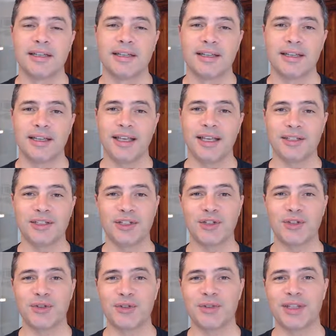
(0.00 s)

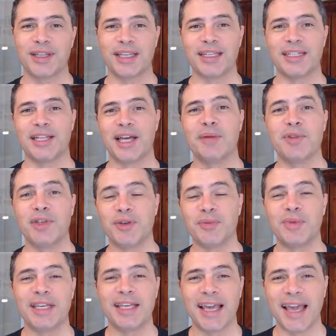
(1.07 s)
into the
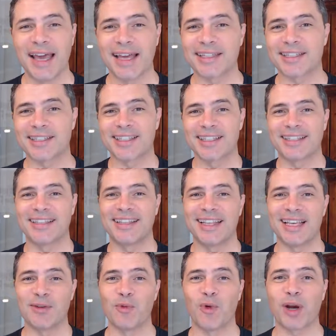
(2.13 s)
WBS,
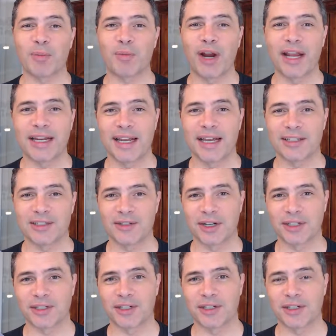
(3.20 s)
the work breakdown
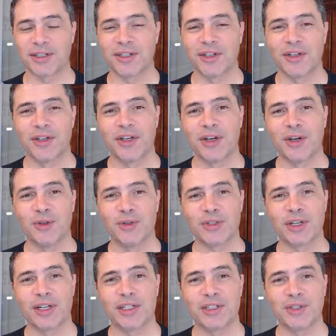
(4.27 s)
structure. Who's
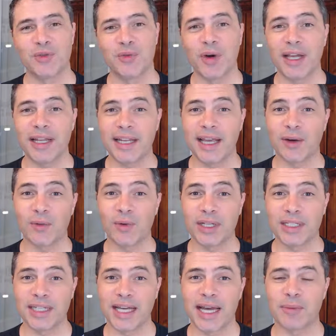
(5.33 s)
going to do what at
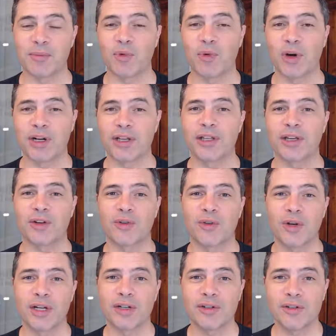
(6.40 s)
what time? What are the
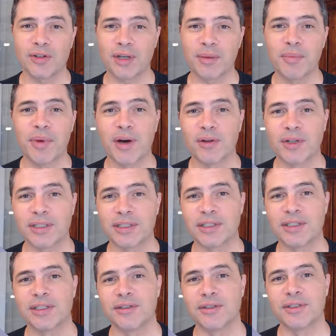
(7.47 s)
critical components
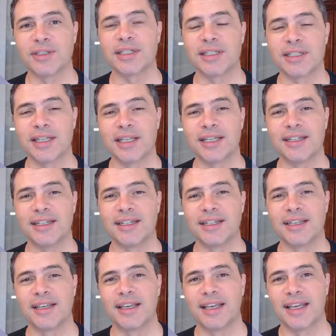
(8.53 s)
to succeed
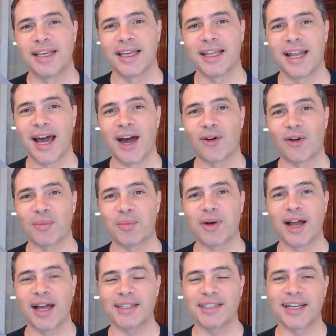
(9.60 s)
in our
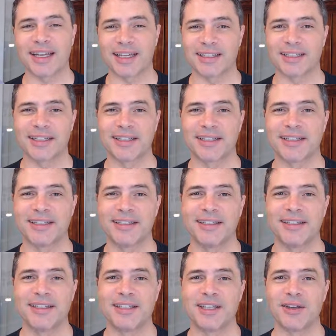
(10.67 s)
project?
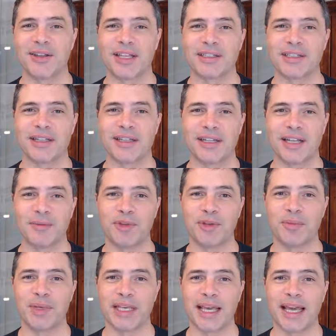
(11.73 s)
So that's the
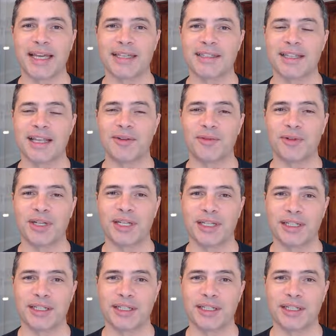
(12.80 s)
WBS that we